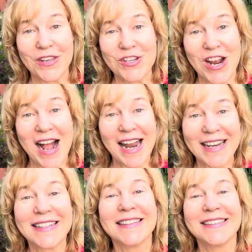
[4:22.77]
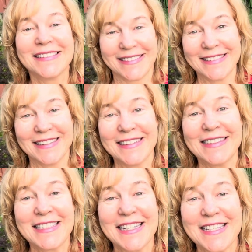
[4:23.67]
a shot.
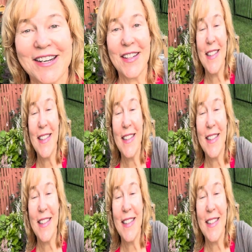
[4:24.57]
Let's get started.